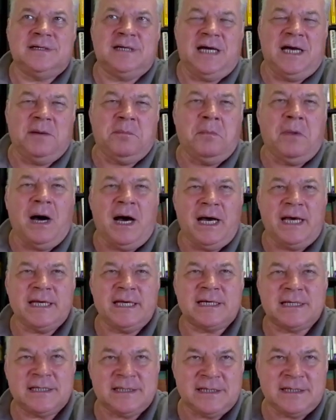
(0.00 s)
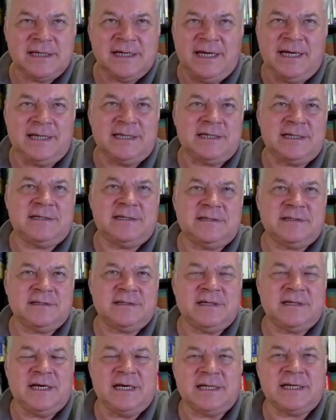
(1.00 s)
a mic and
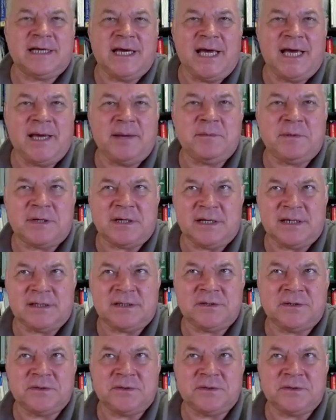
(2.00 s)
camera